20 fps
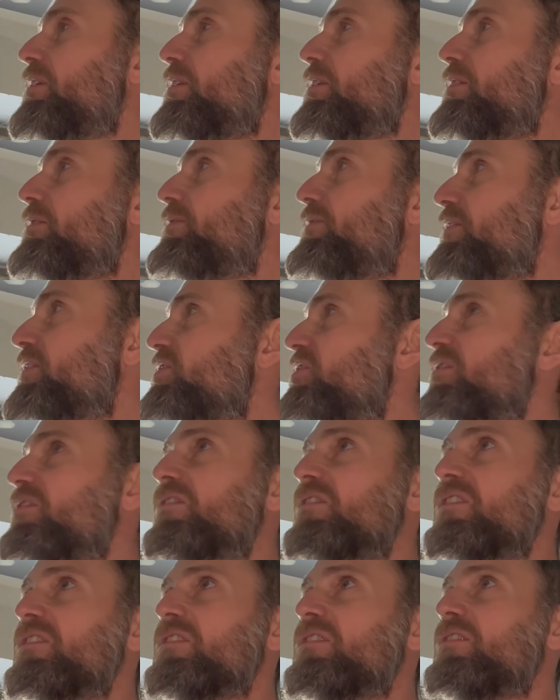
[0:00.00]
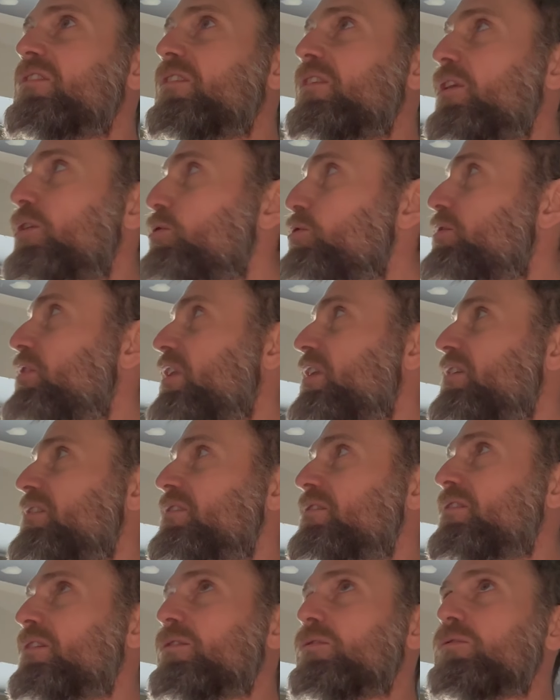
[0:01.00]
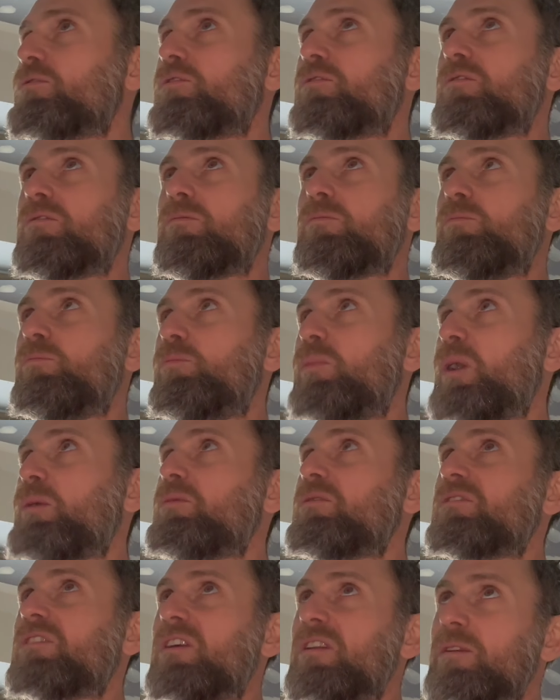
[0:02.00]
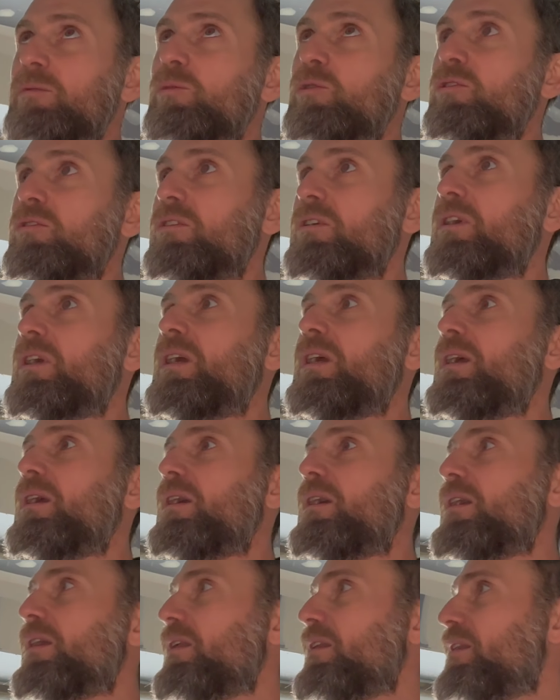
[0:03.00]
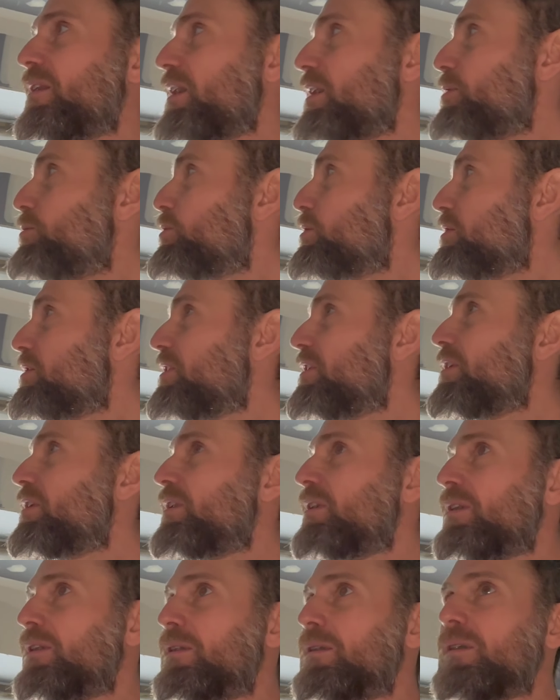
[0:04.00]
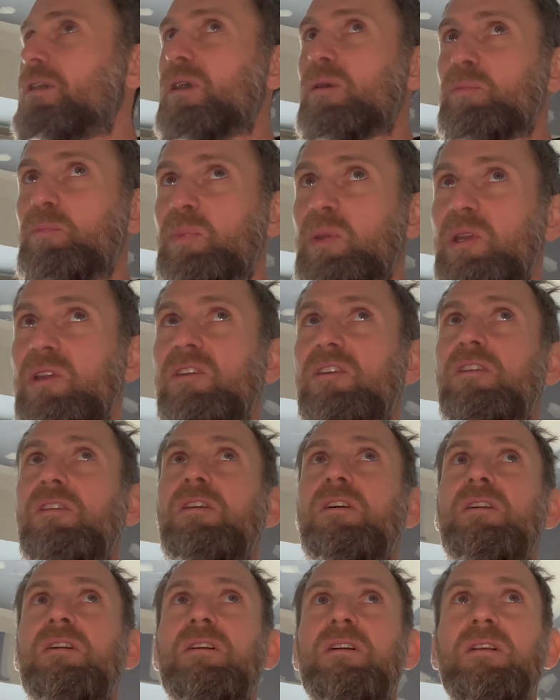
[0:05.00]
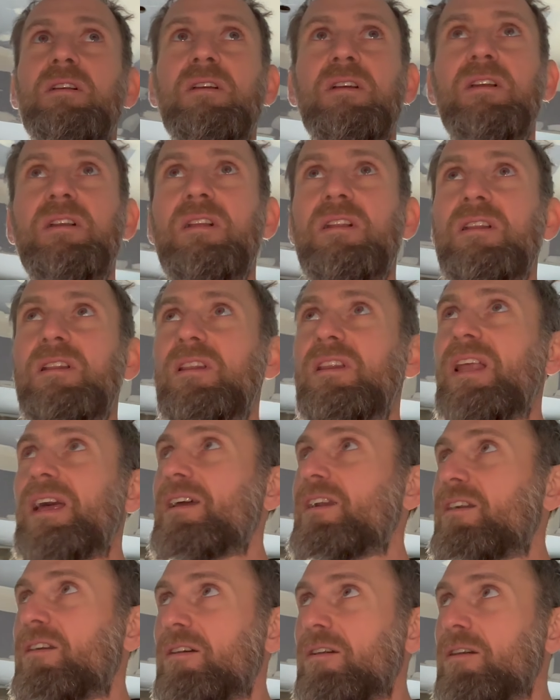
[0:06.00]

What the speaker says: physically locate those bubbles anymore. They would appear later